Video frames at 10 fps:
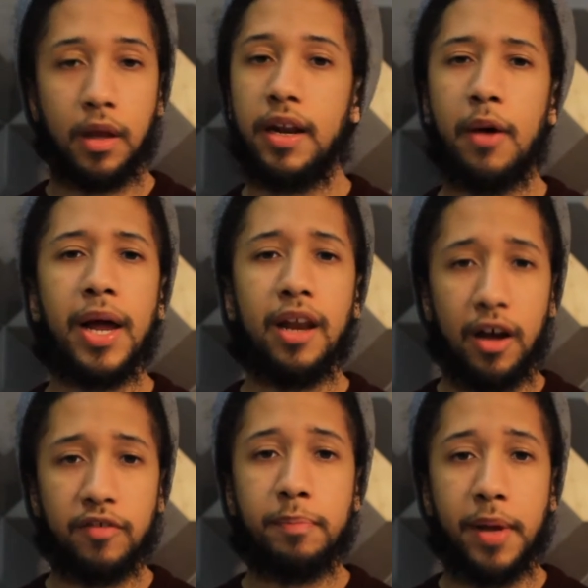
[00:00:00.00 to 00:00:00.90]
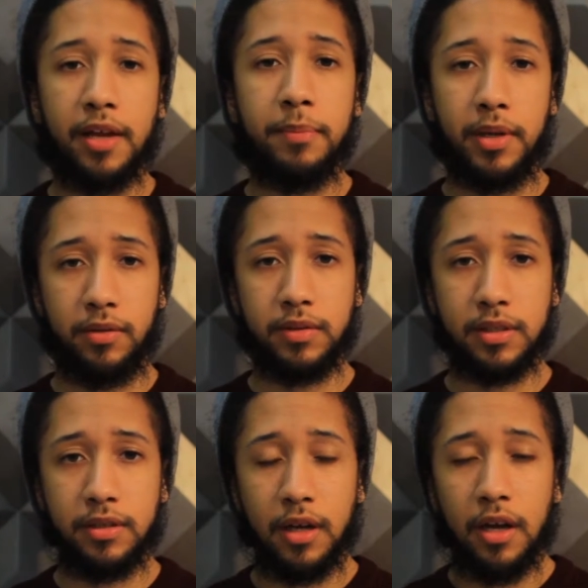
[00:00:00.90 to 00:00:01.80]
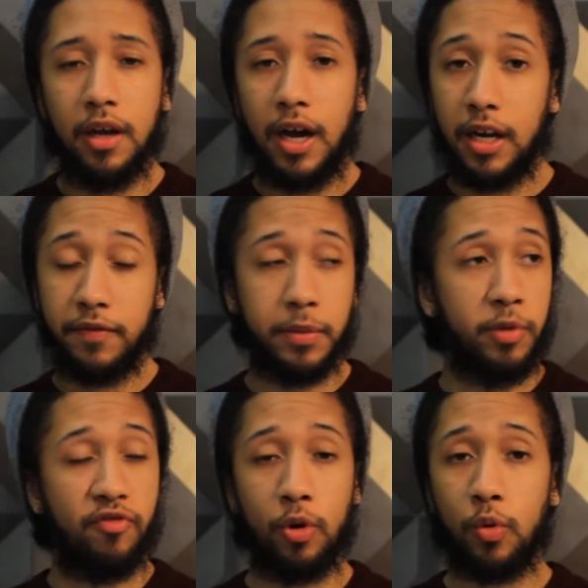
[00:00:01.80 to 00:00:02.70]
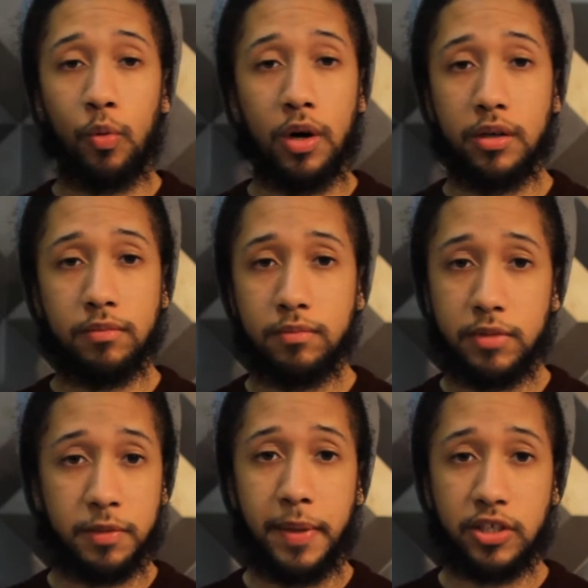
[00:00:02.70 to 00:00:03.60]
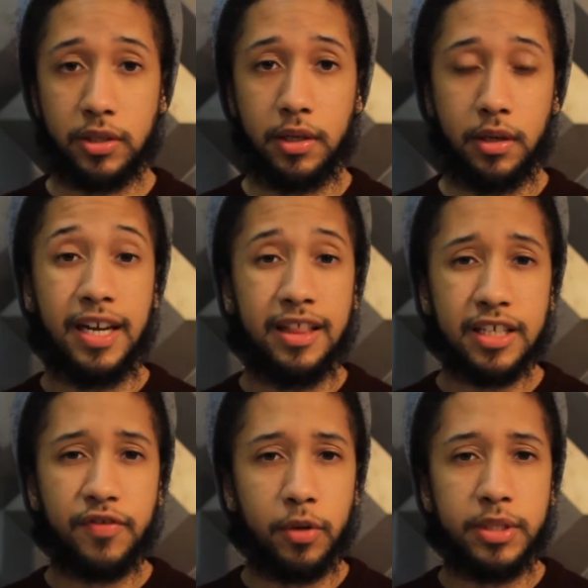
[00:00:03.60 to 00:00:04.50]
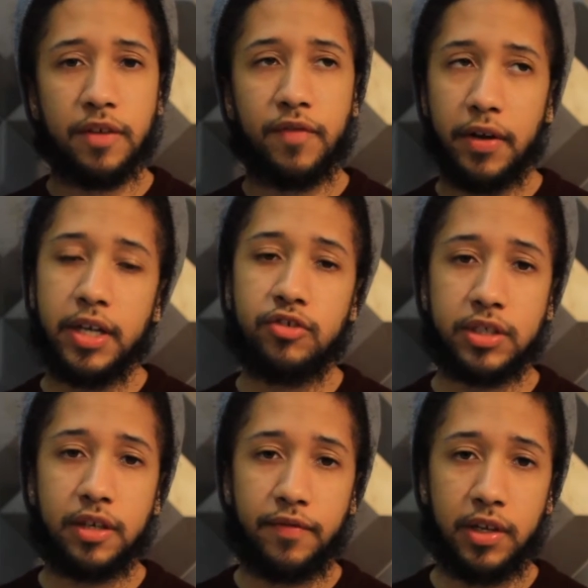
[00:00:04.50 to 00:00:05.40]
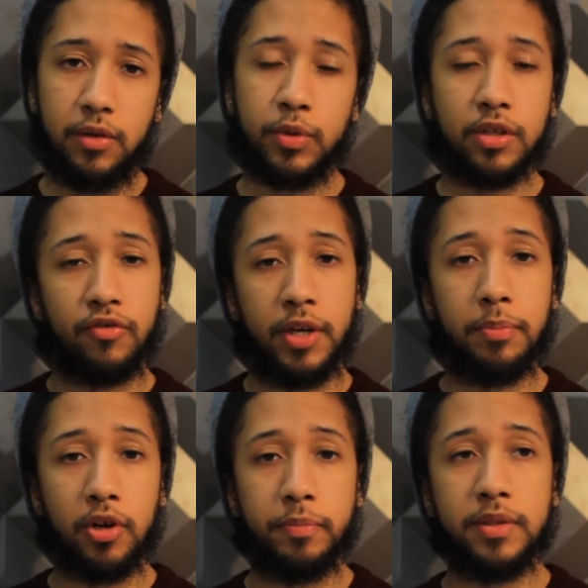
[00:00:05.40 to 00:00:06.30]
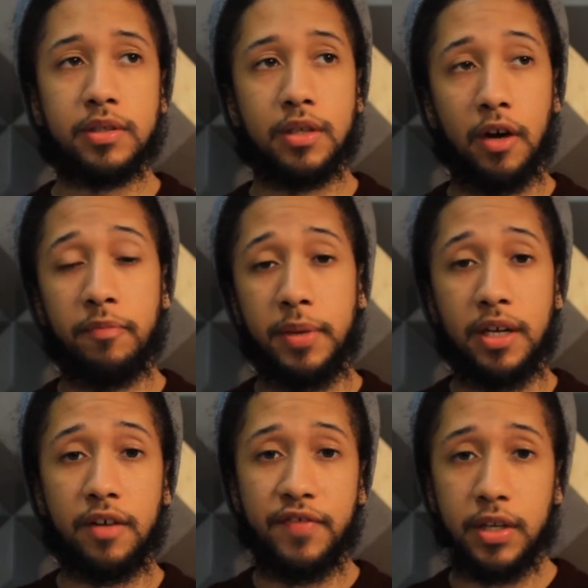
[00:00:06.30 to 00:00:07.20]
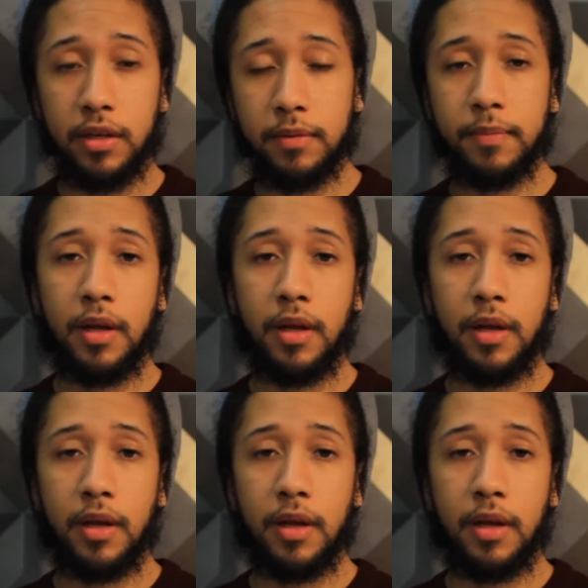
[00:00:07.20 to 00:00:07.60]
Now I love Ben Mendelsohn. I loved him in Rogue One, especially. And in this film, he's a very interesting villain with a great purpose of being a villain.